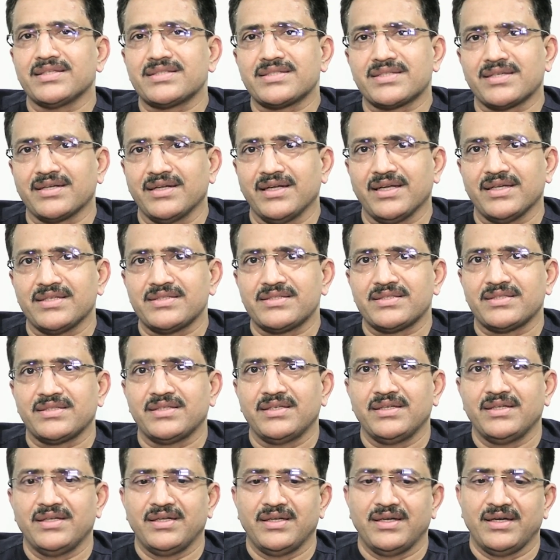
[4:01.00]
the stress,
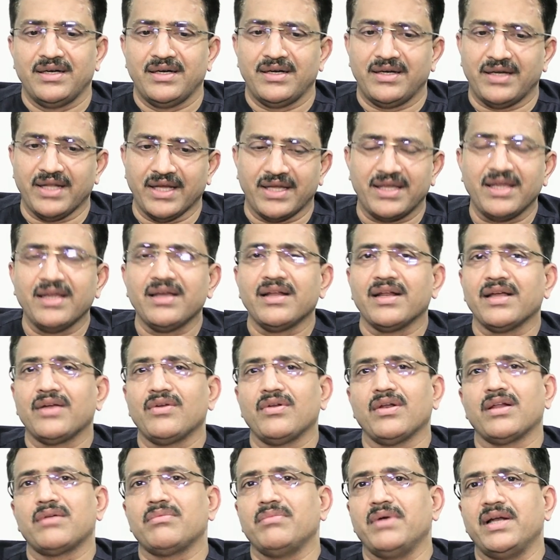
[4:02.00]
taking
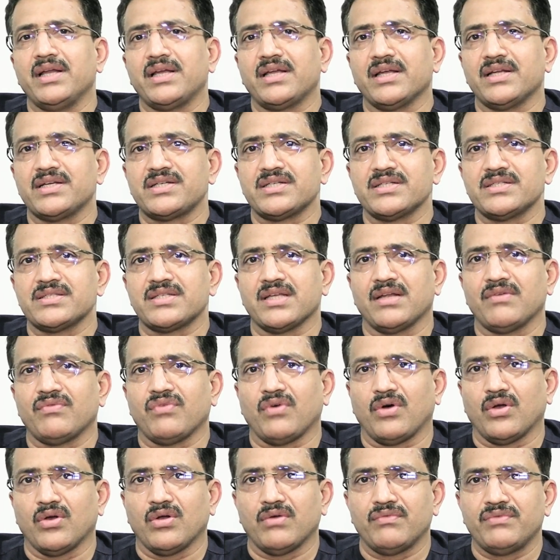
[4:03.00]
regular medications and
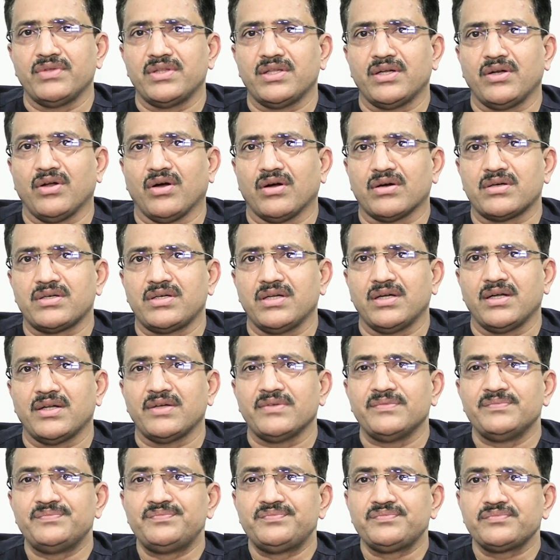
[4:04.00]
follow up with the
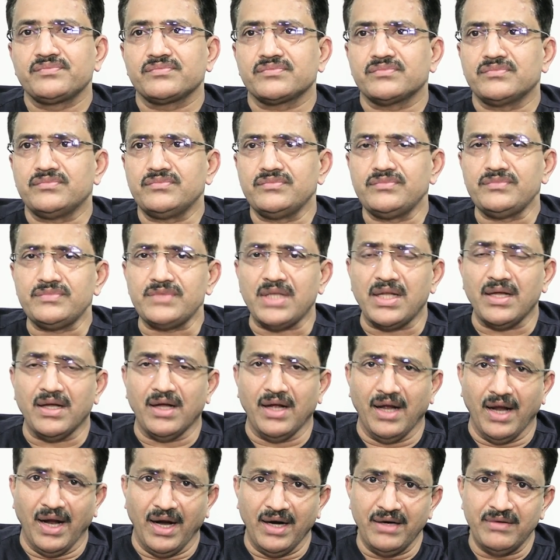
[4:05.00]
doctor,
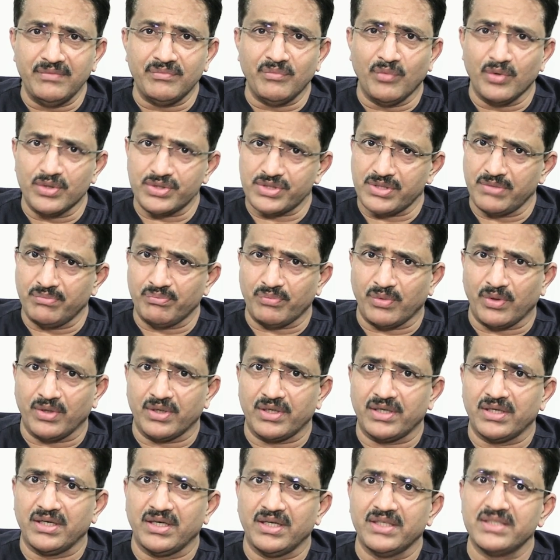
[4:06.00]
and most
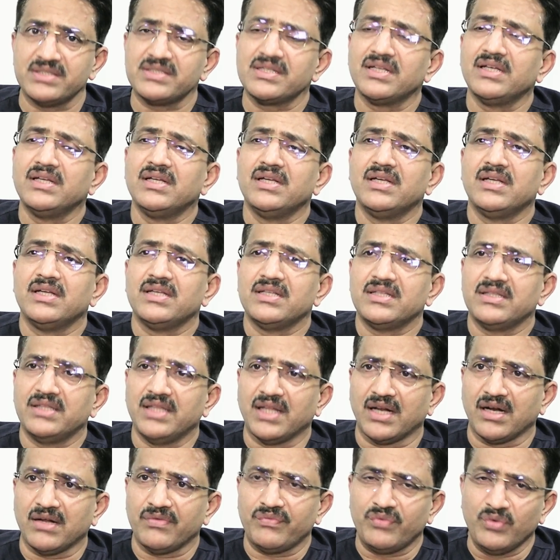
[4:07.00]
importantly,
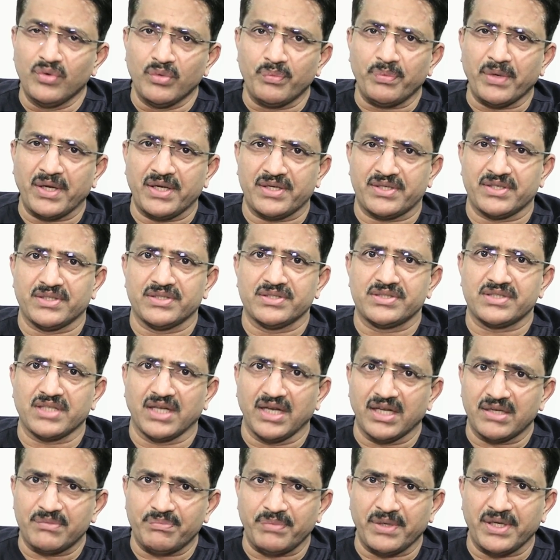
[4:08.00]
there are few patients,
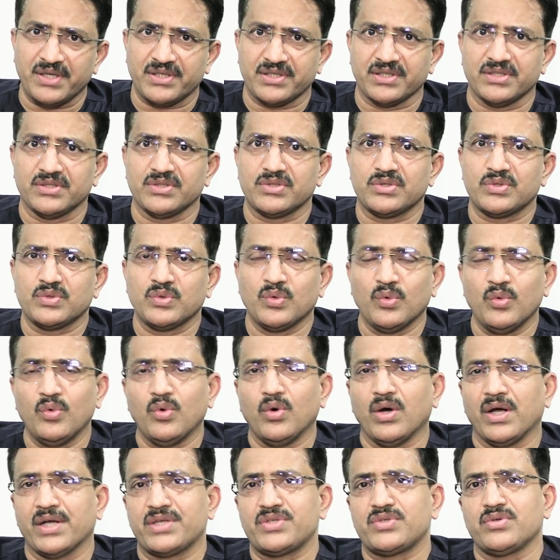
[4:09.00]
select patients,
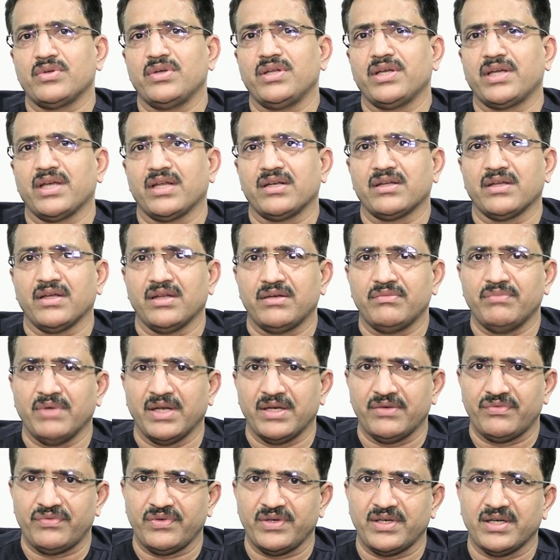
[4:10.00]
who actually can get
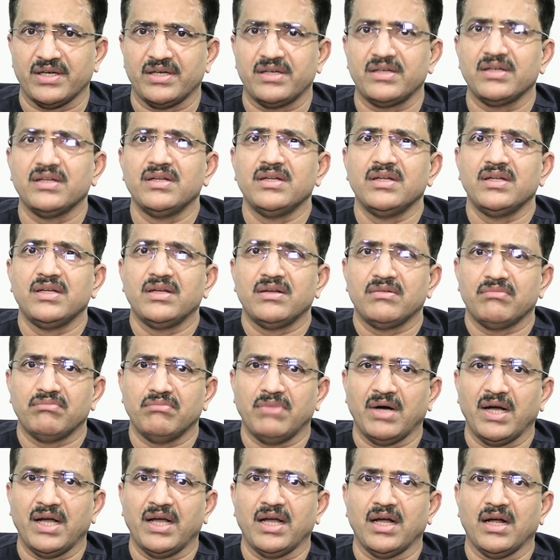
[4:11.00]
benefited
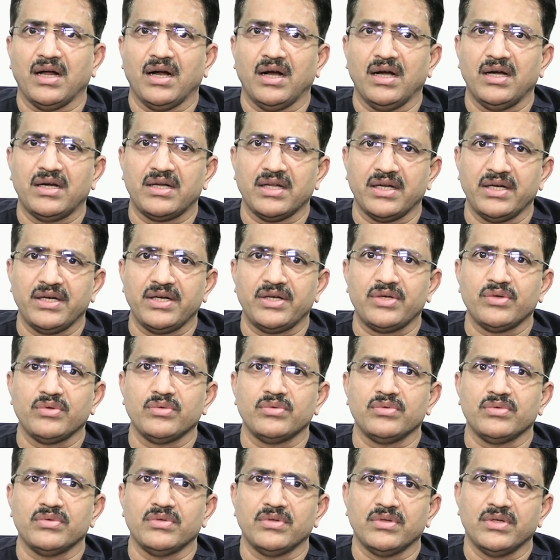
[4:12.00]
by
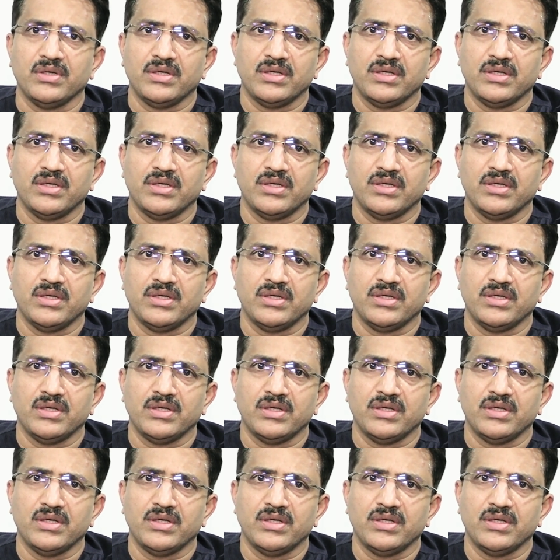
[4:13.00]
alternative